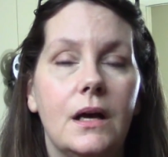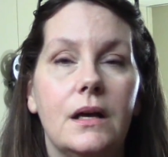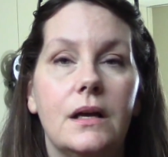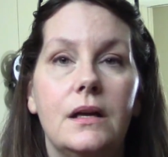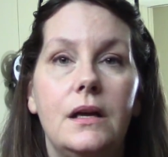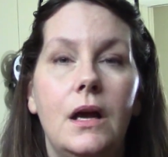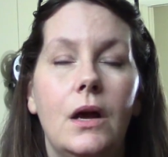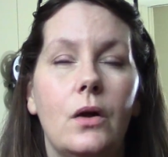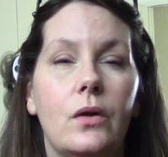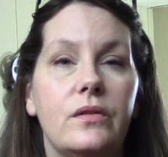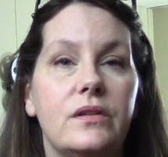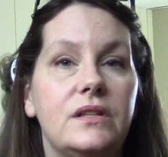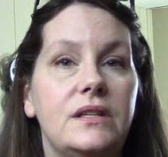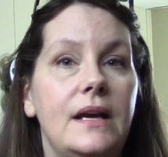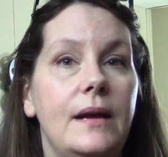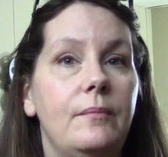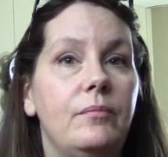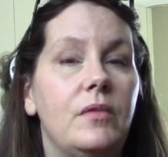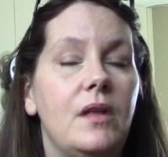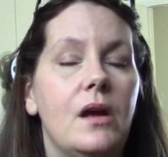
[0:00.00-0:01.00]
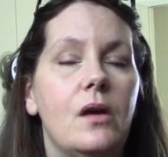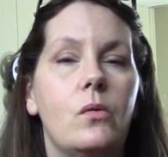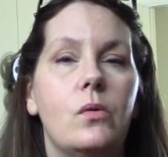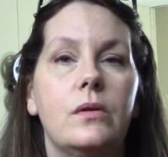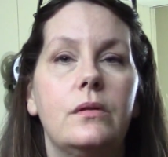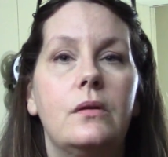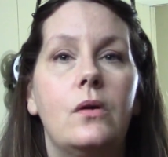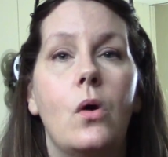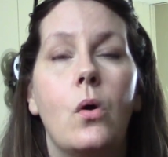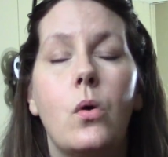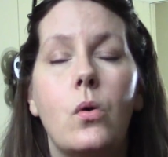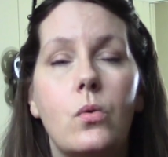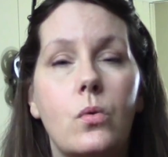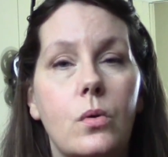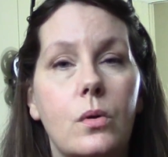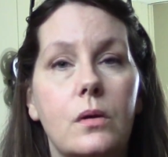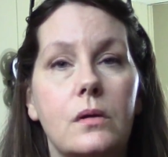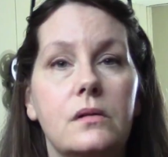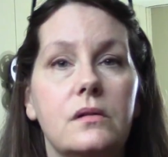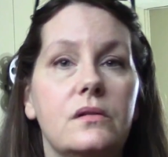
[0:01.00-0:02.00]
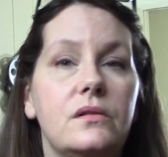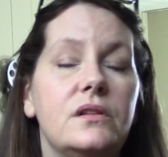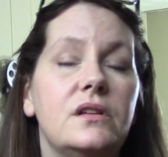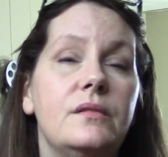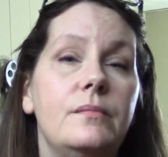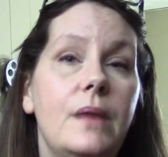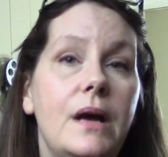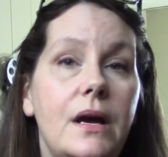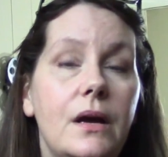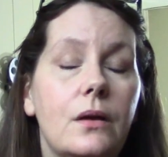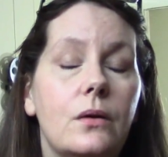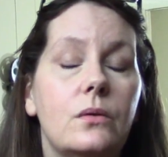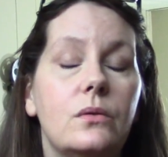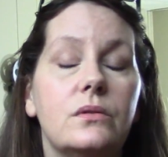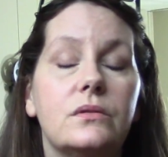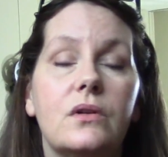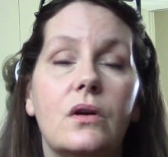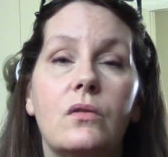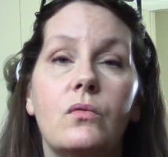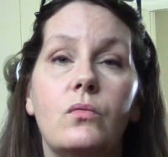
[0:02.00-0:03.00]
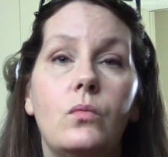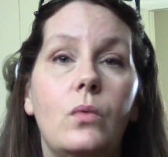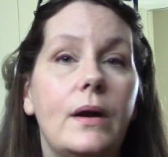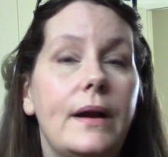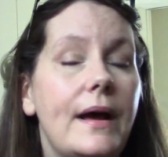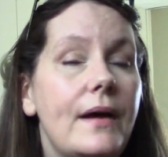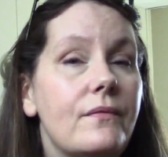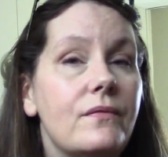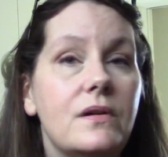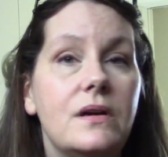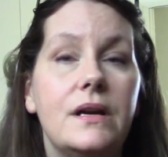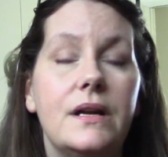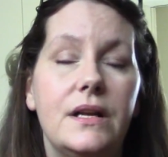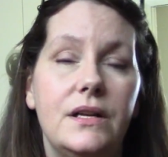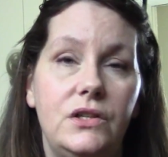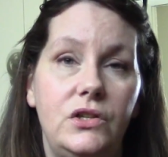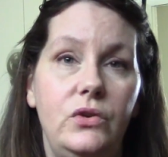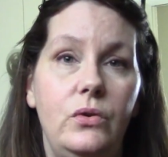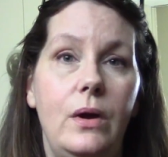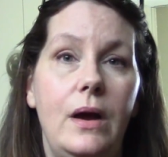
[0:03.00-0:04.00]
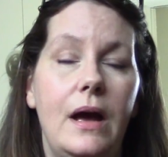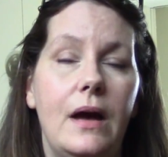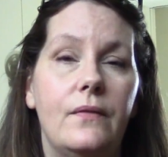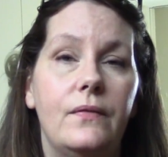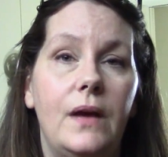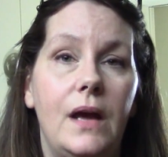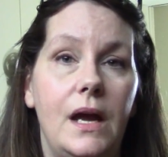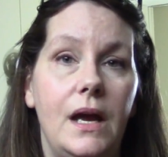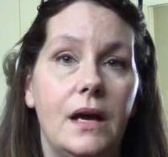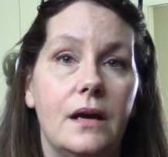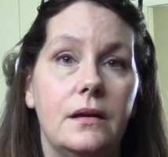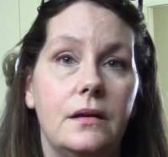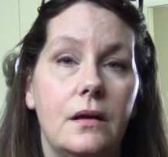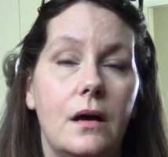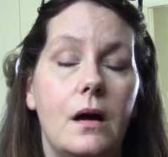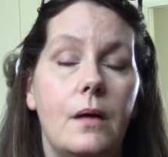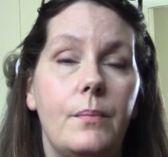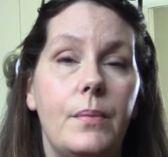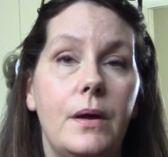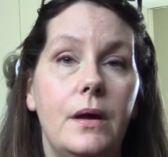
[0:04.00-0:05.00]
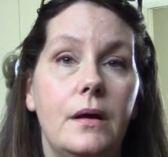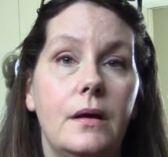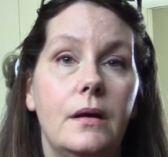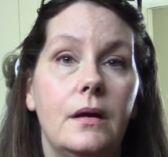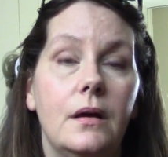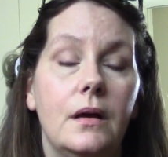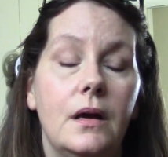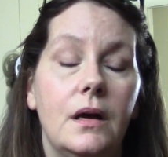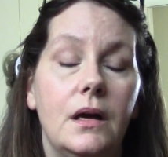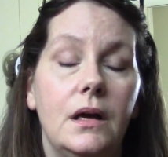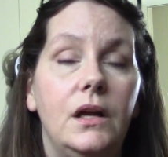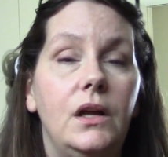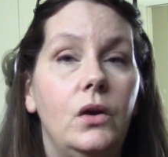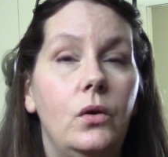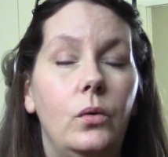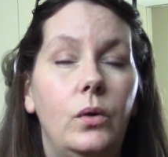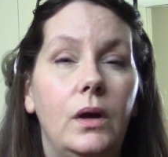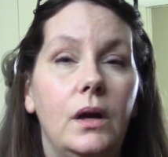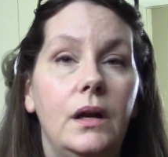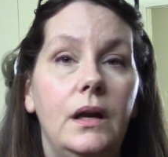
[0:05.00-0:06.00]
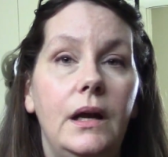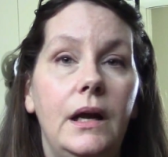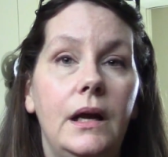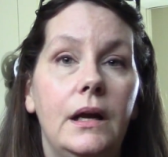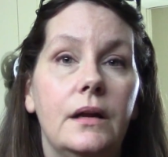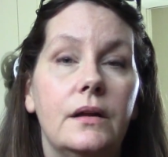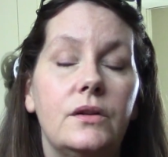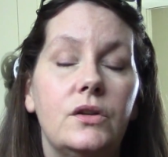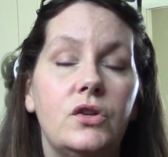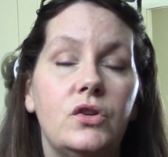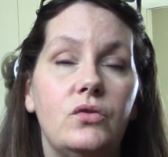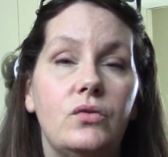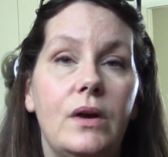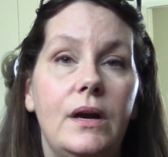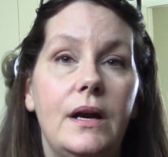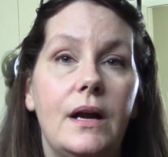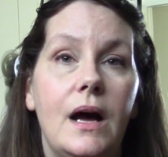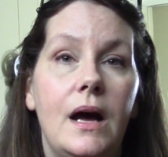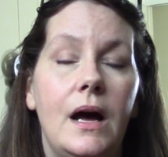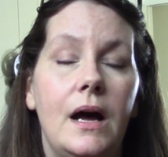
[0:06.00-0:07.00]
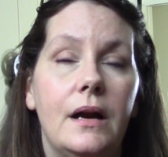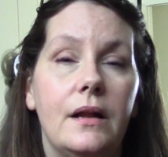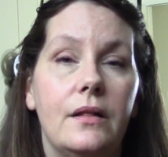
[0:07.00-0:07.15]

You know, the same thing with corn or tomatoes or whatever it is you have canned up. You can eat it straight out